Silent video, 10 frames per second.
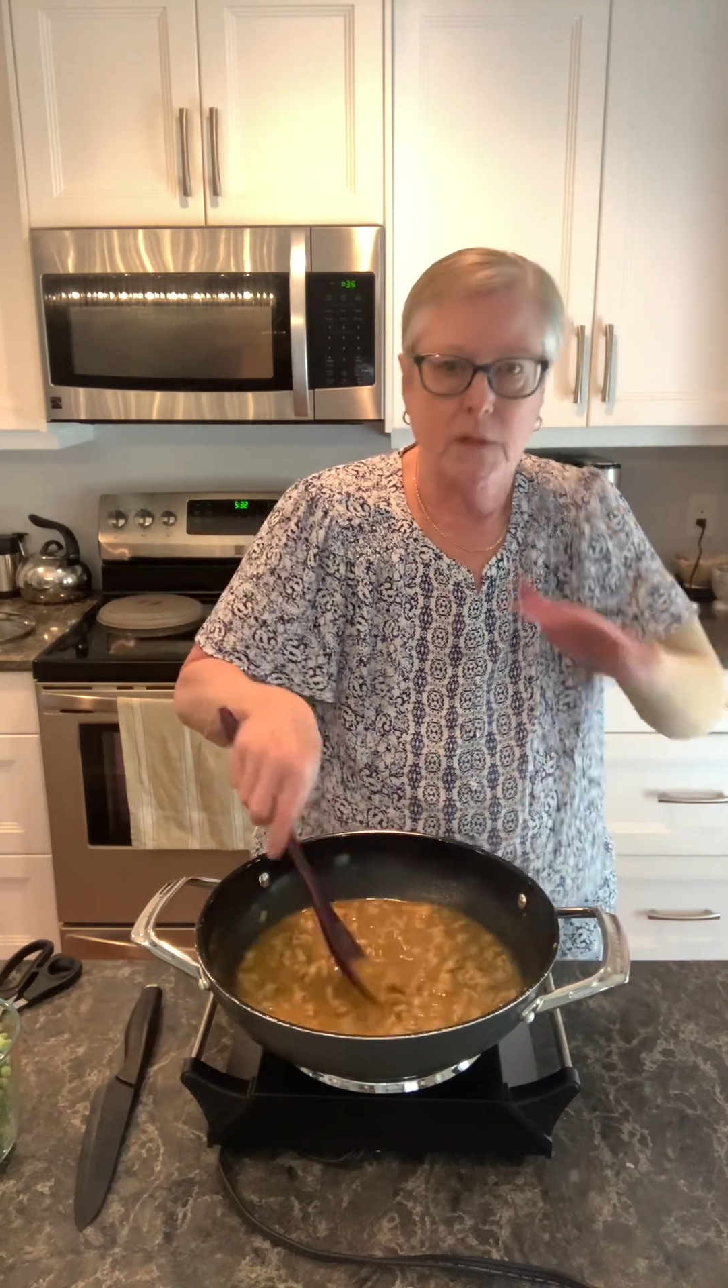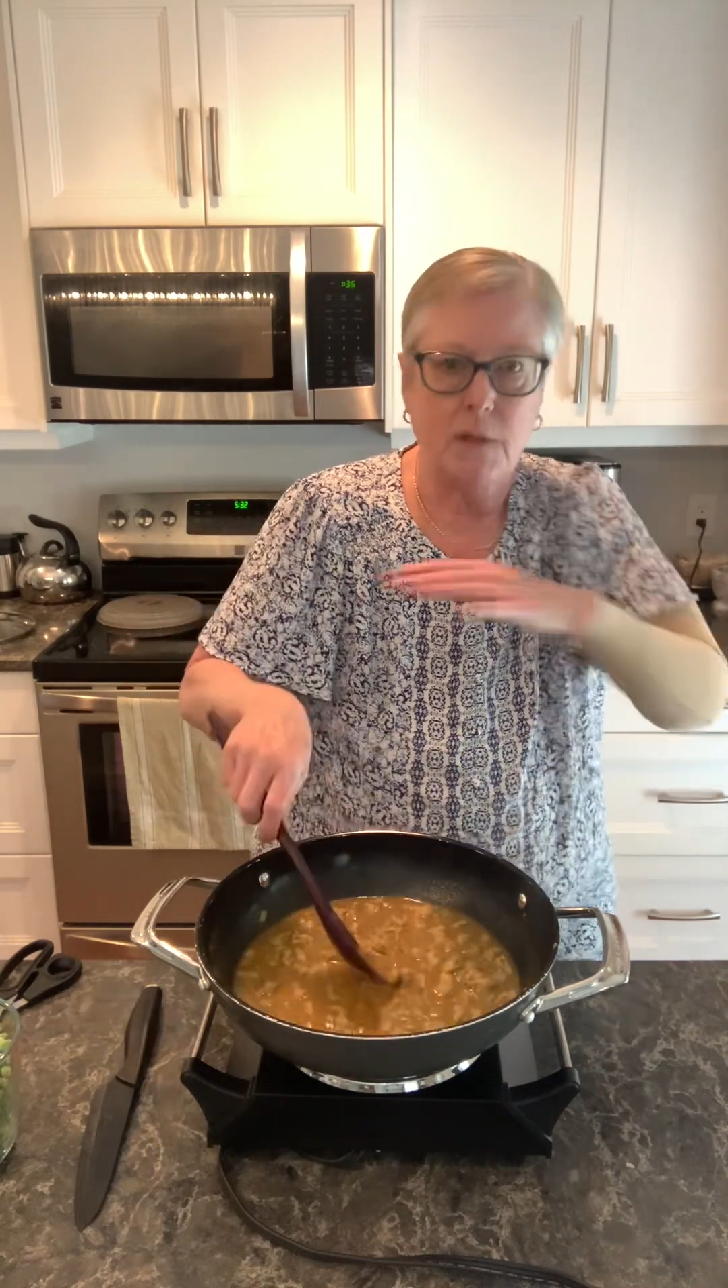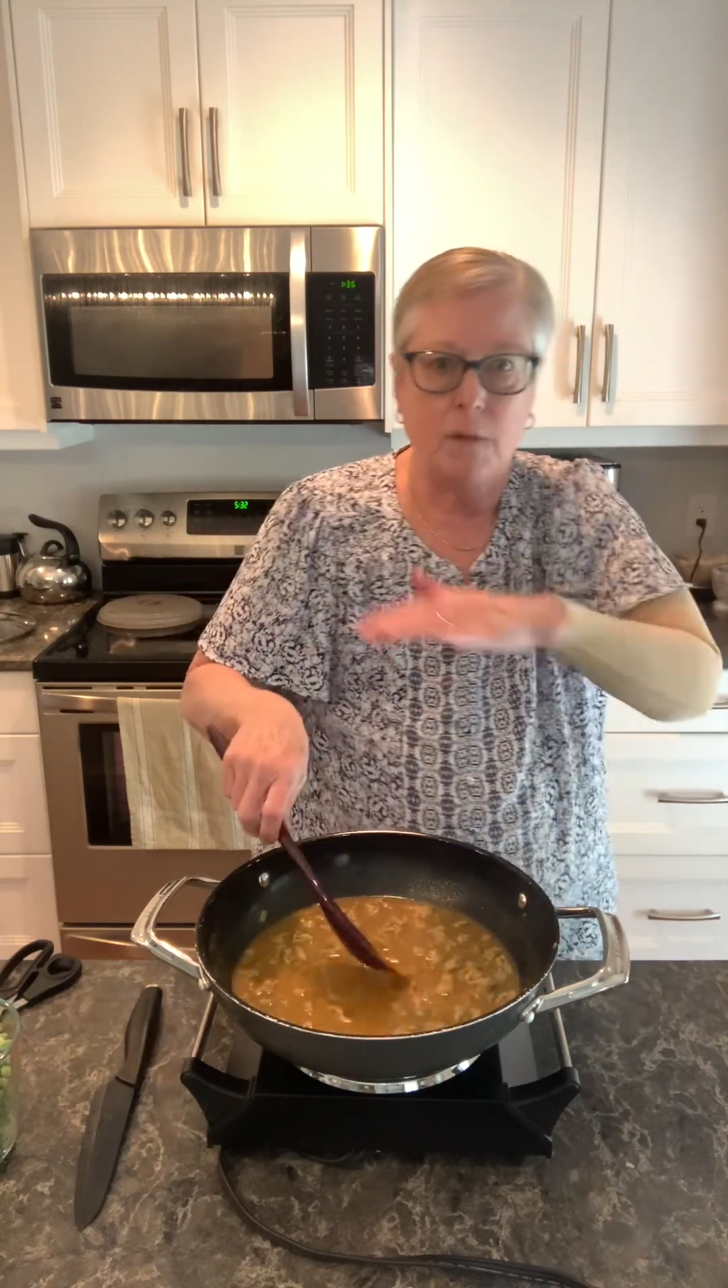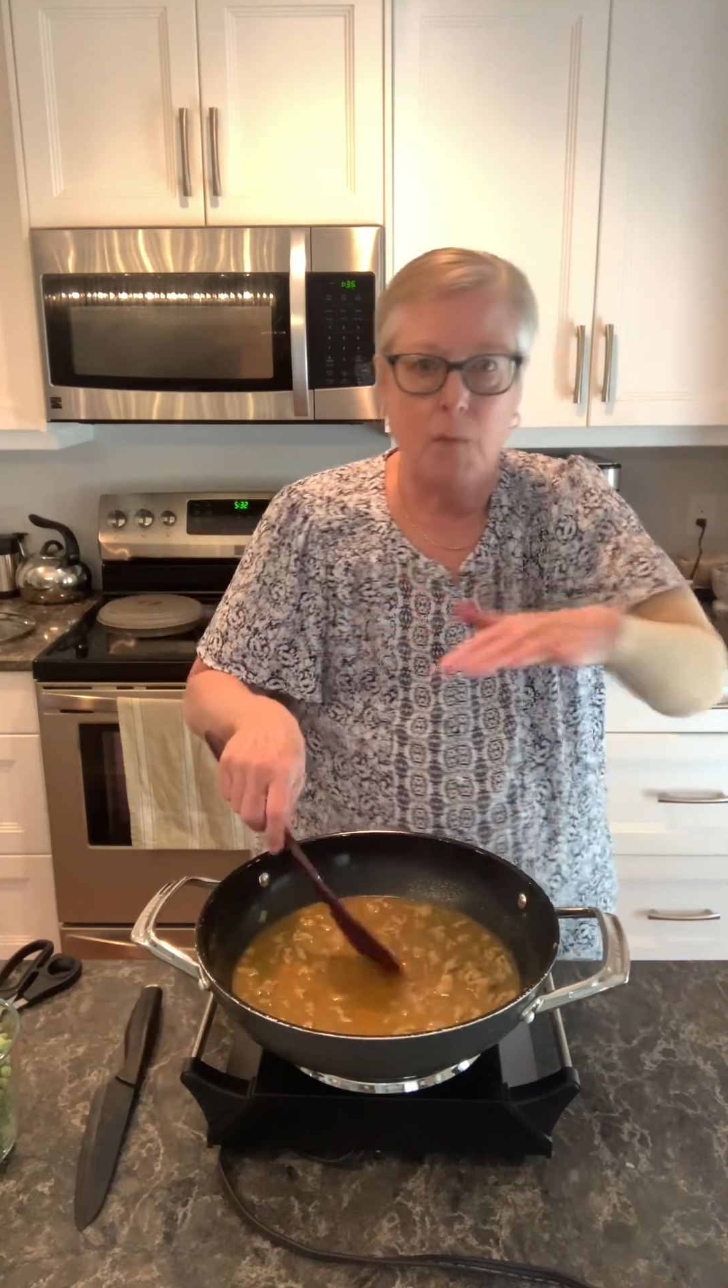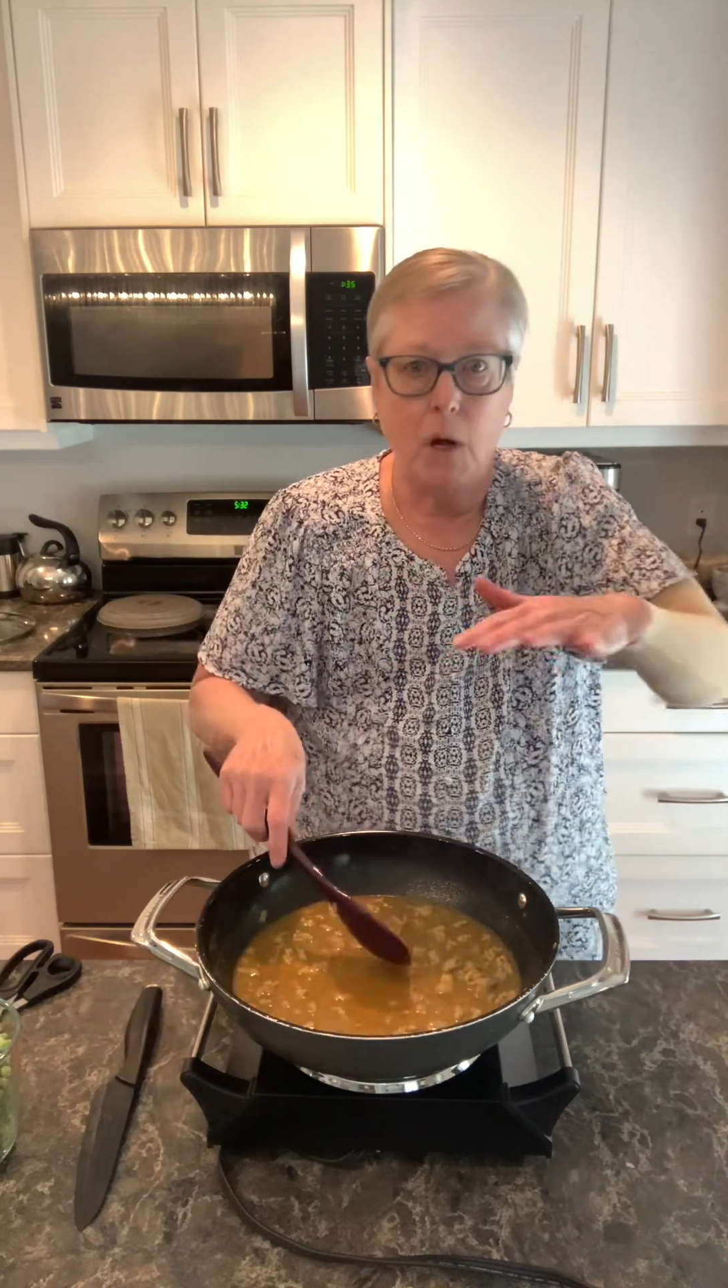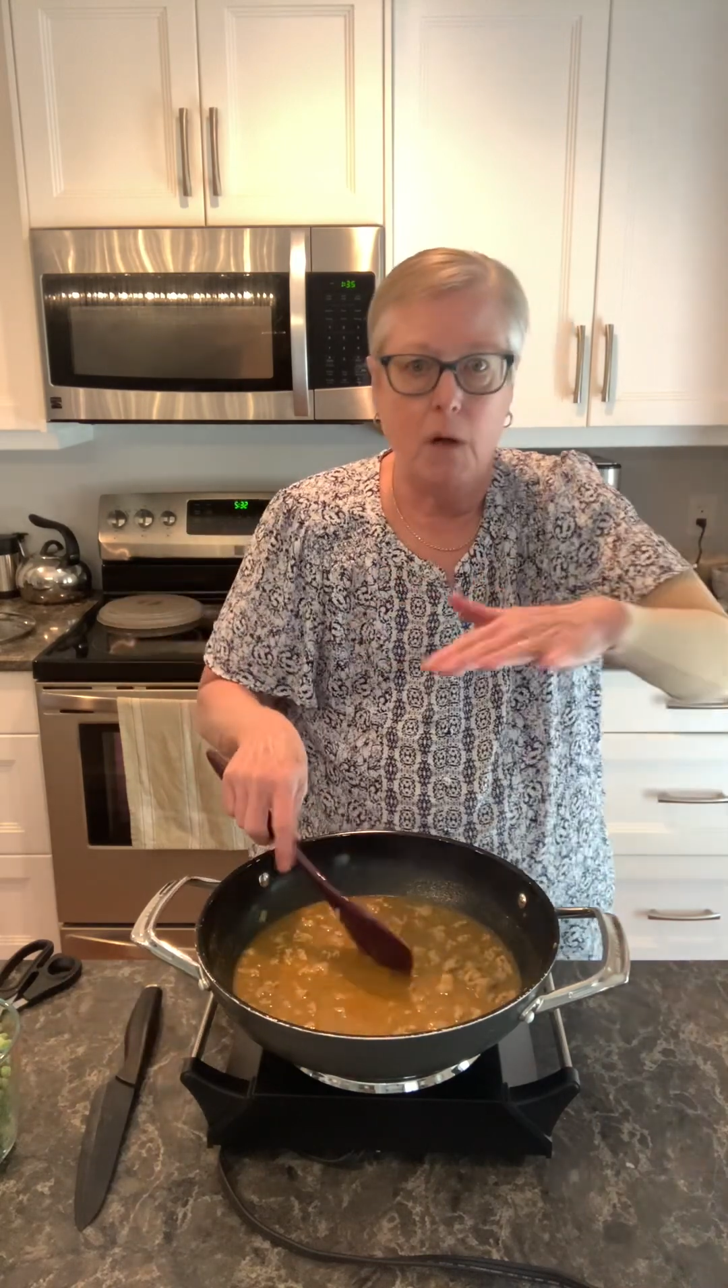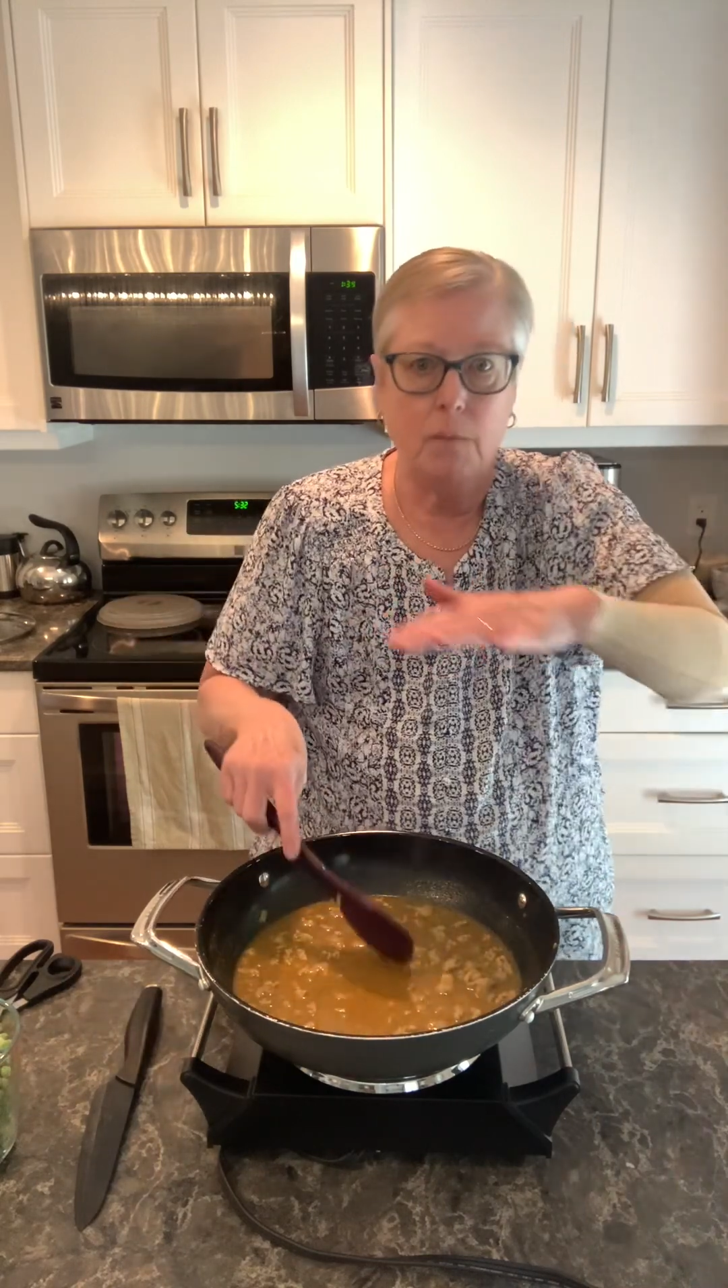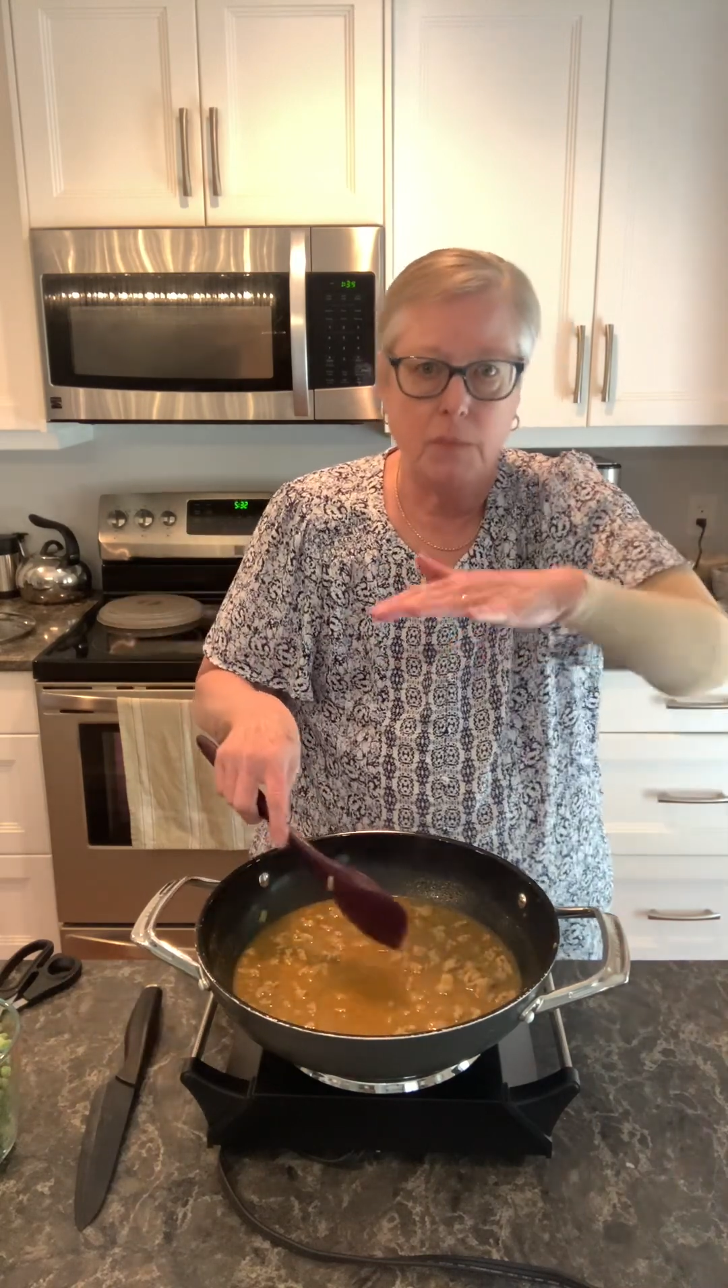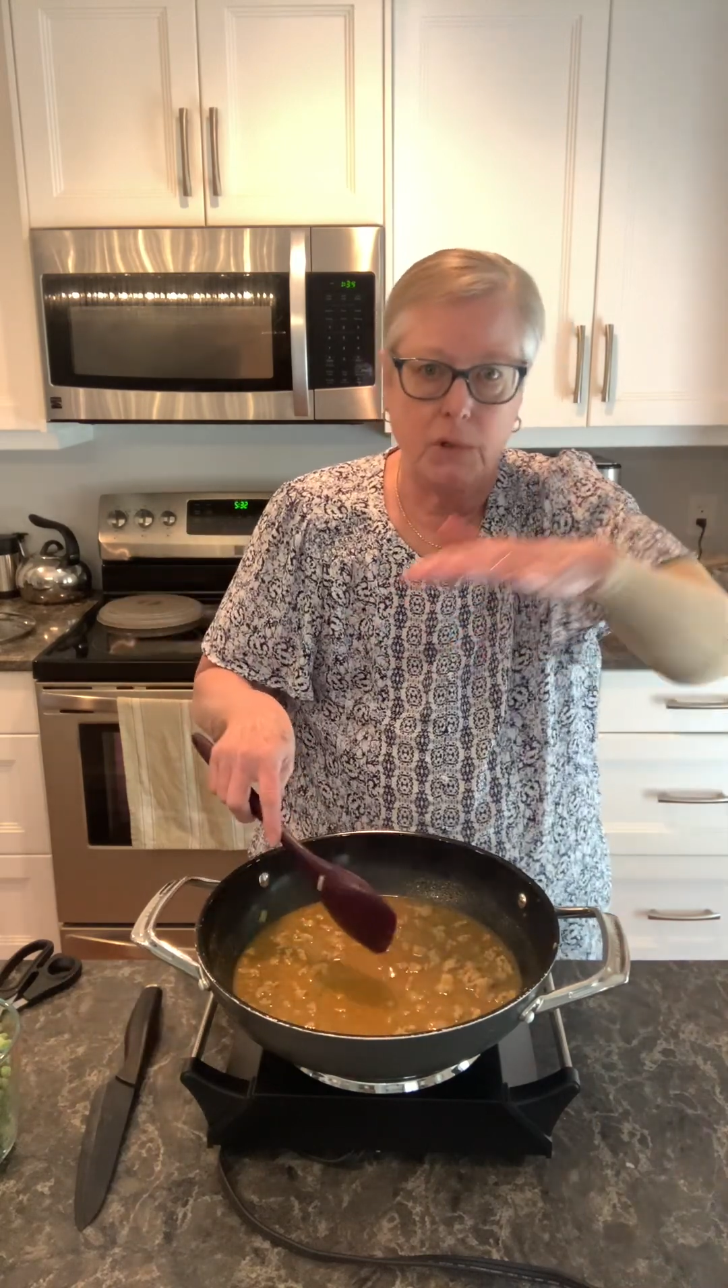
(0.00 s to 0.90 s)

the bottom.